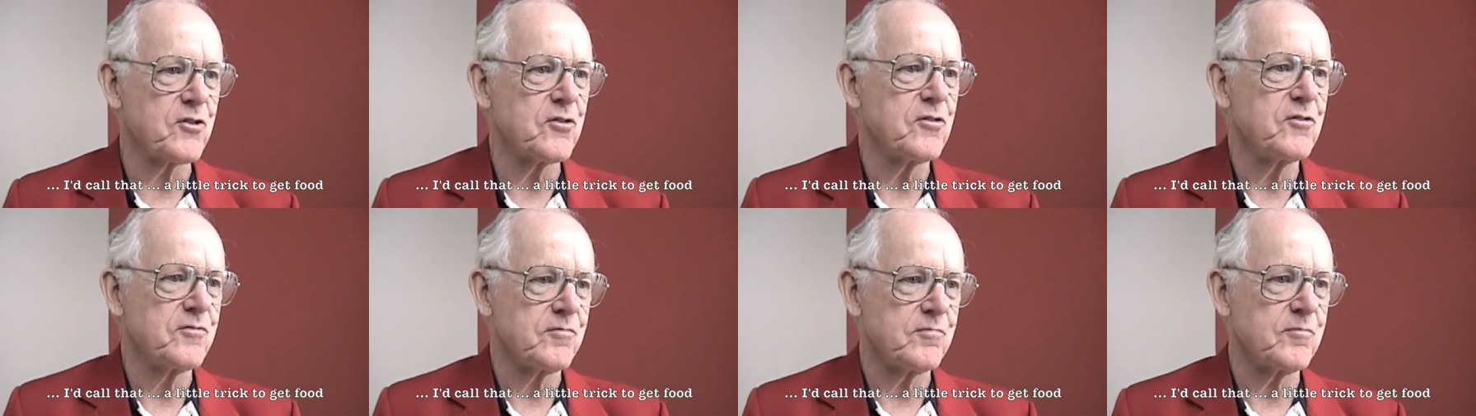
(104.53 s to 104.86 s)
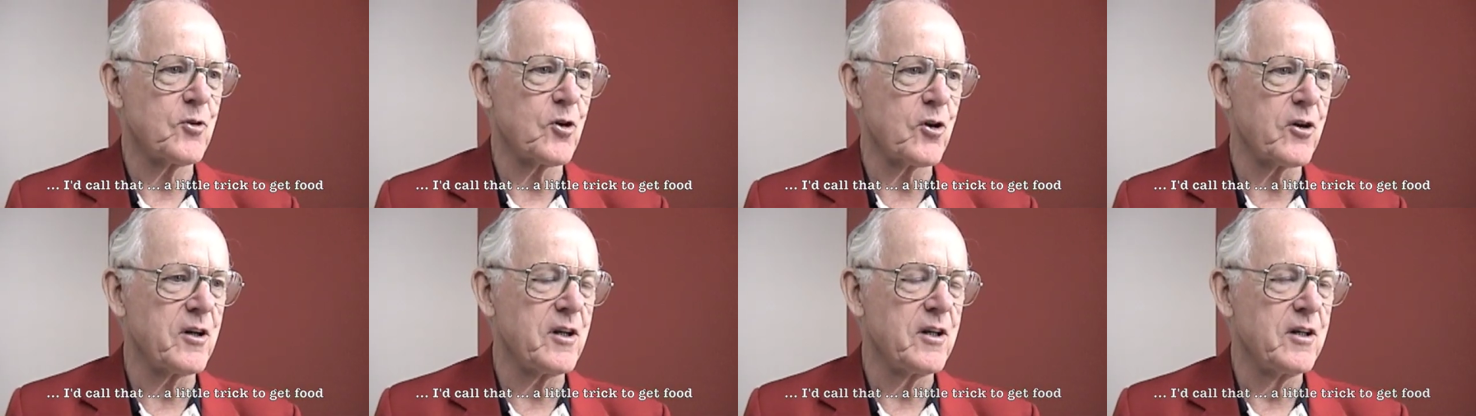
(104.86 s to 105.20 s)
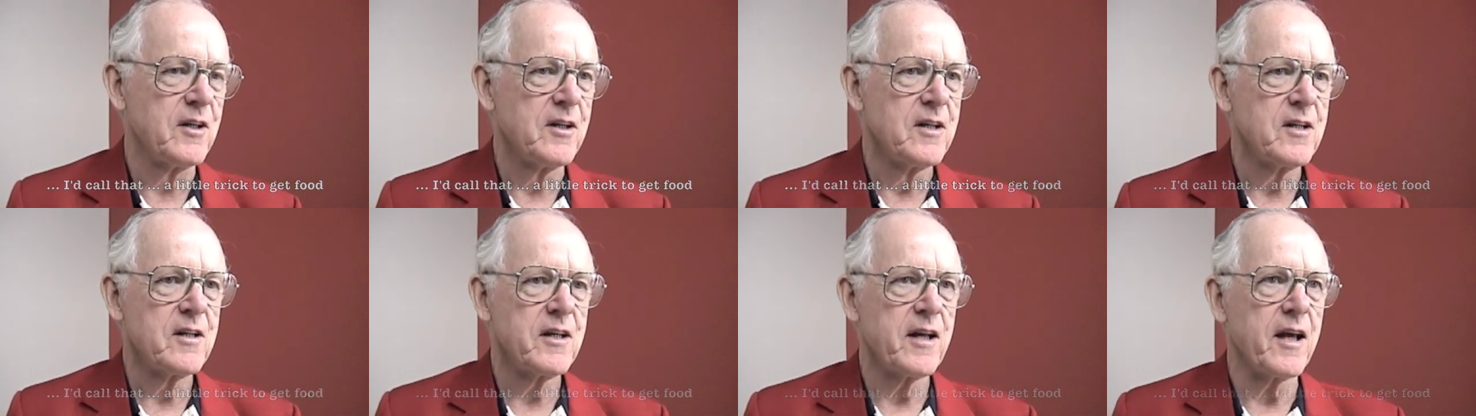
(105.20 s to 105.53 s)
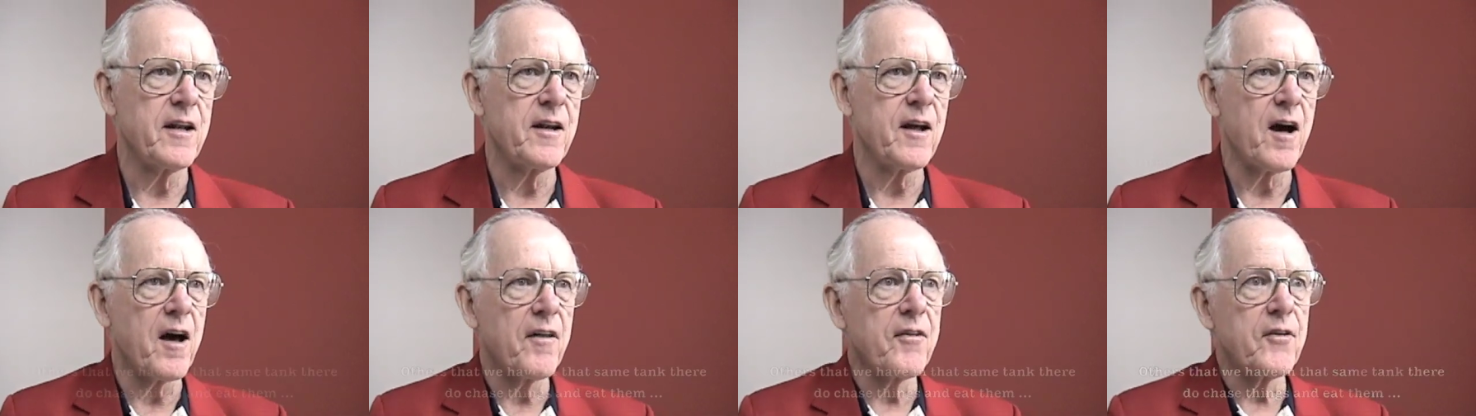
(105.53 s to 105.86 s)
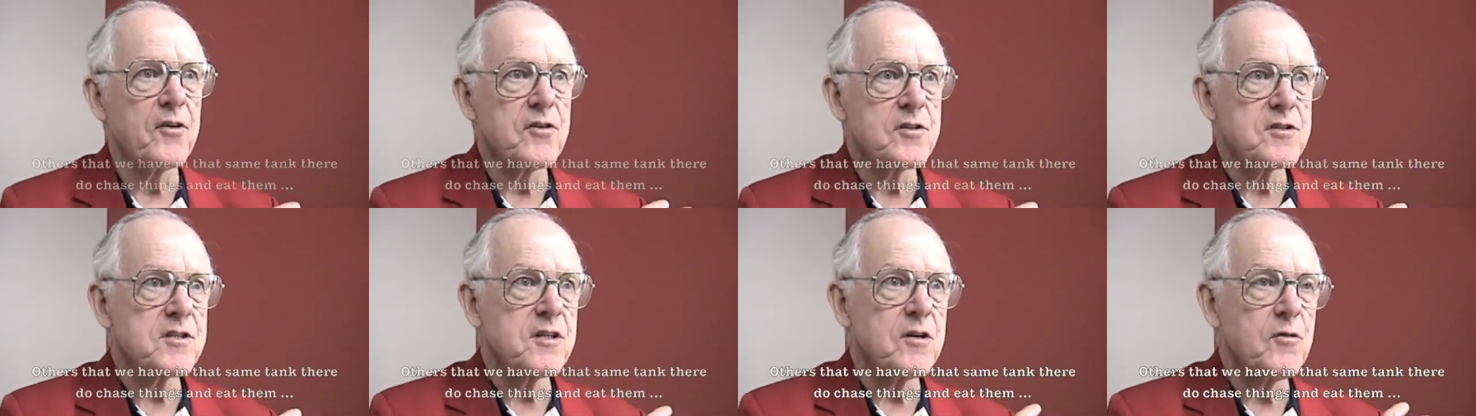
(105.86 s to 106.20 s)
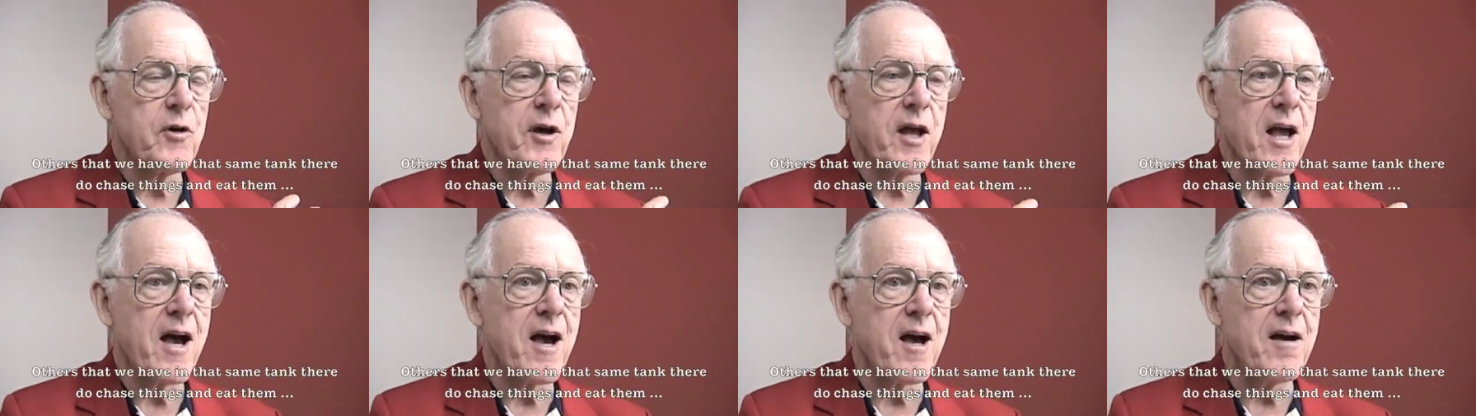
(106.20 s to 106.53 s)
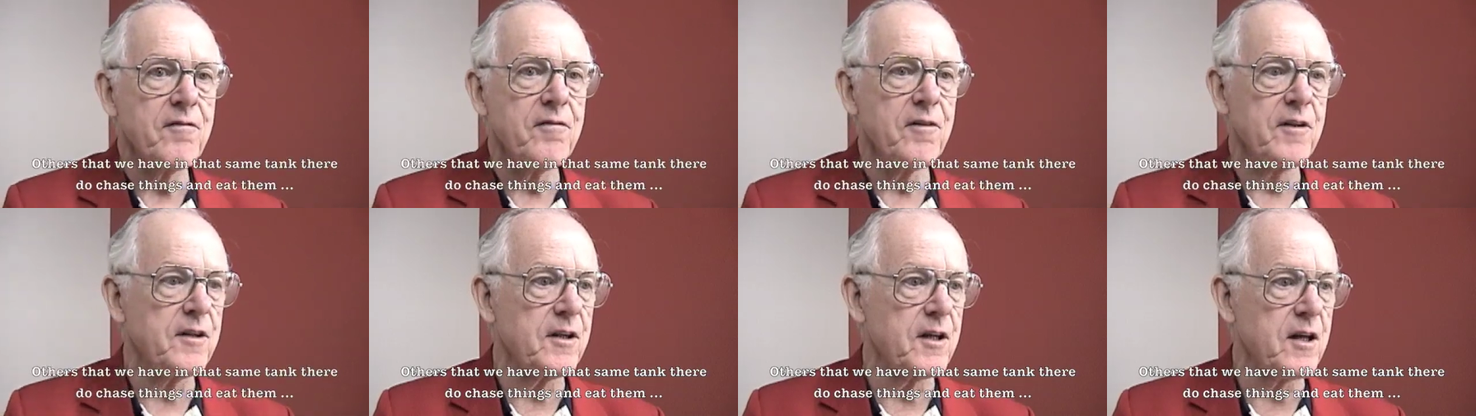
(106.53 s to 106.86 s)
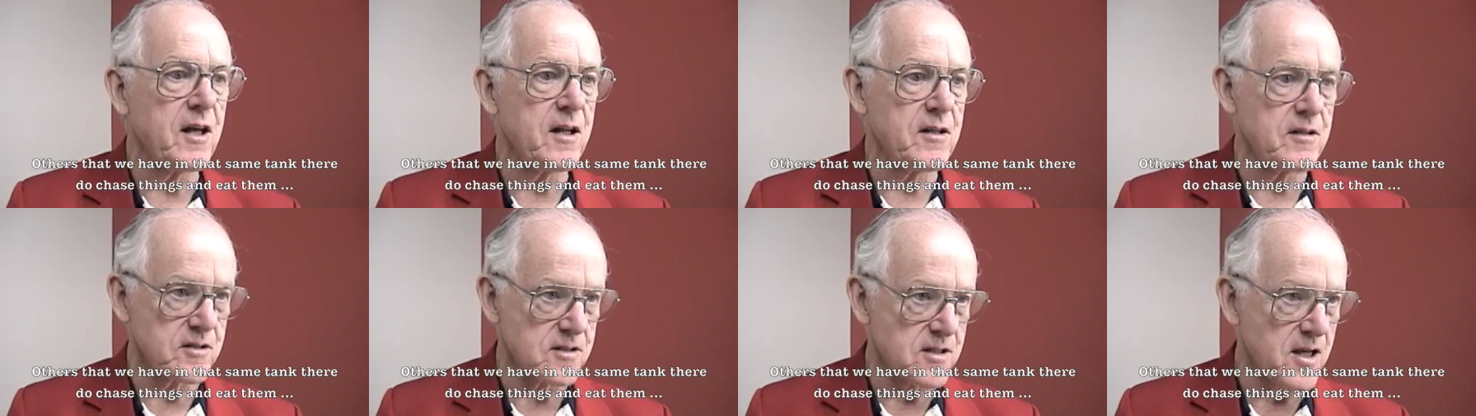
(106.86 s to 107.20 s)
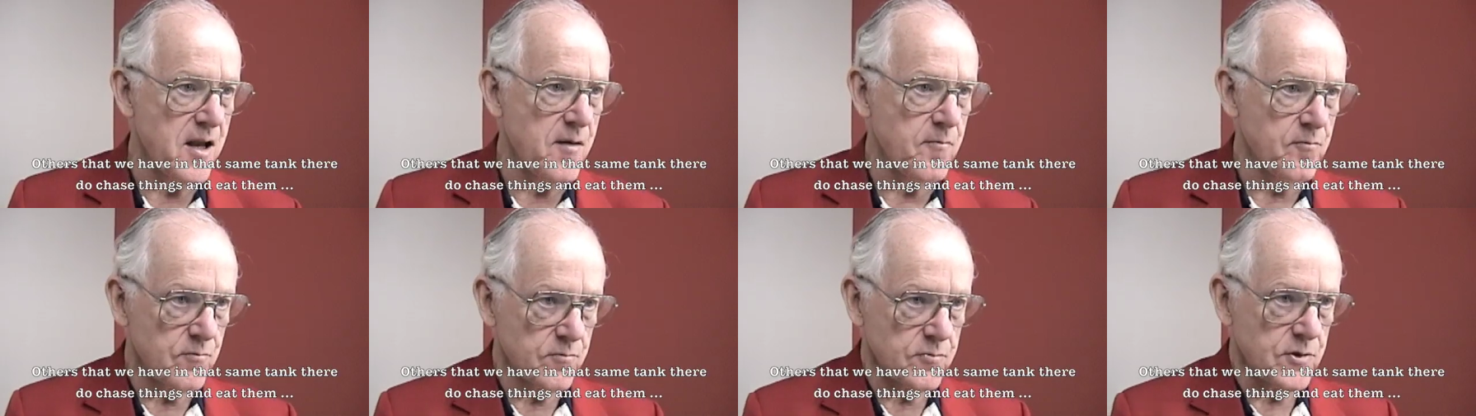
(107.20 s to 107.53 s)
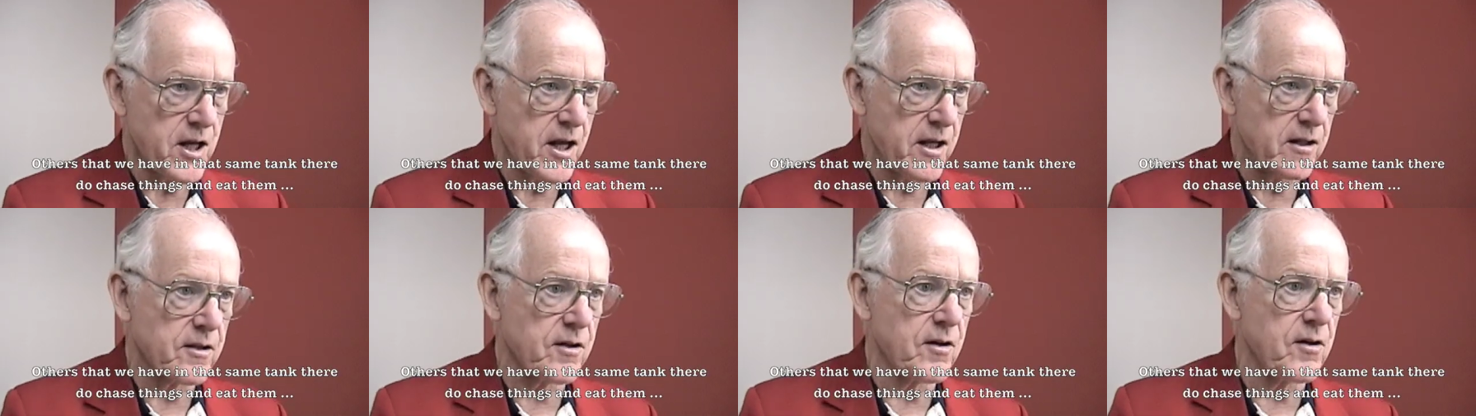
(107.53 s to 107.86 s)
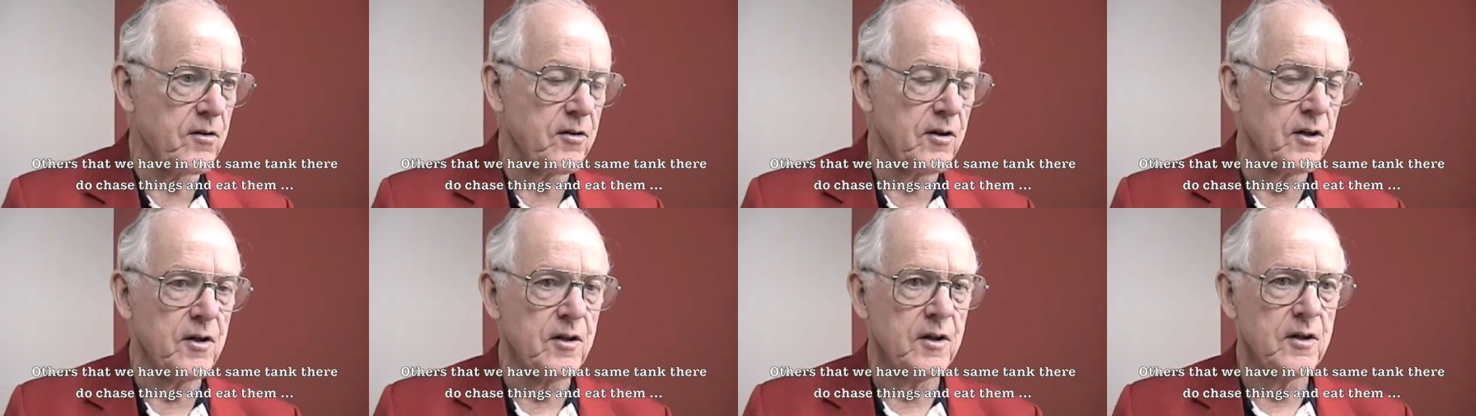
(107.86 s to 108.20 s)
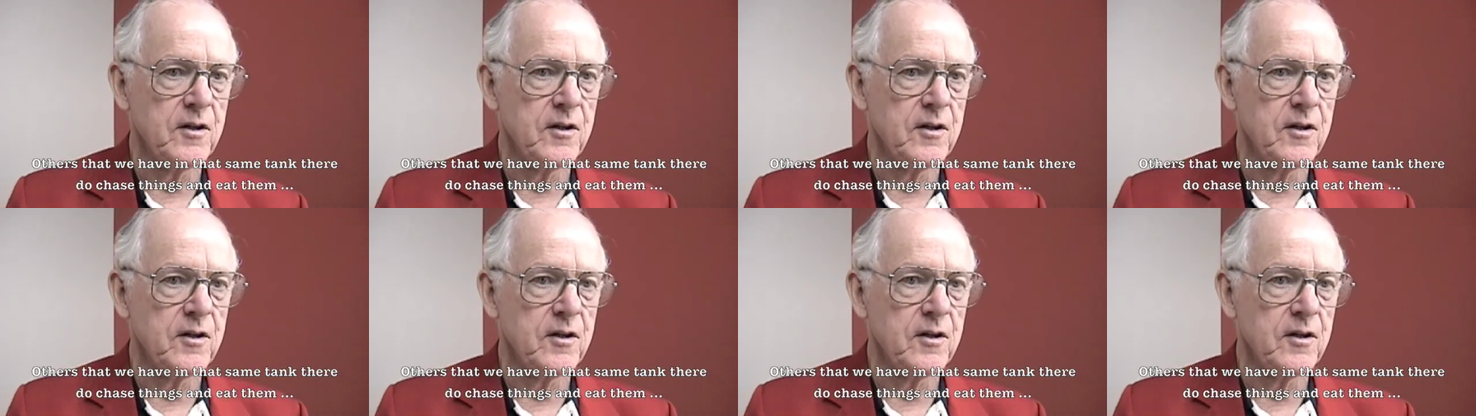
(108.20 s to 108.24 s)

Uh-huh. And others that we have in that same tank there